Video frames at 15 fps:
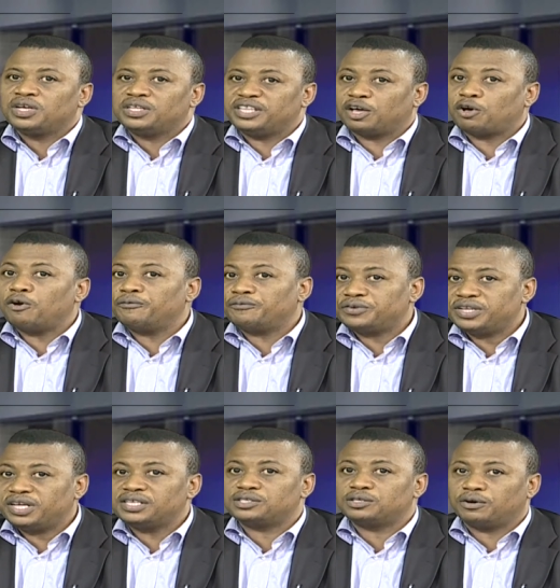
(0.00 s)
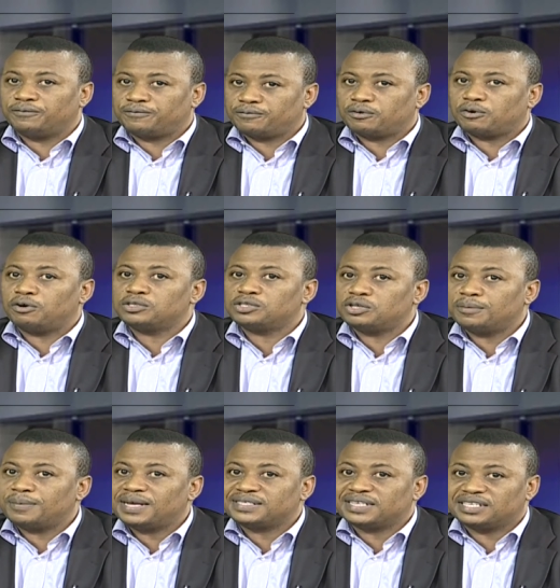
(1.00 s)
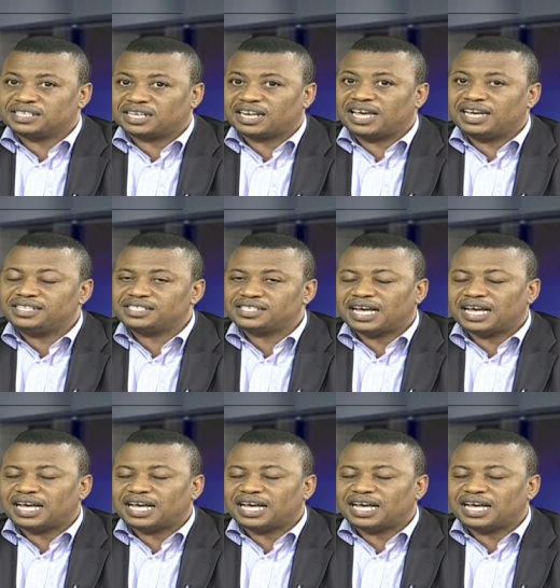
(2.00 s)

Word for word: the confidence of customers and clients.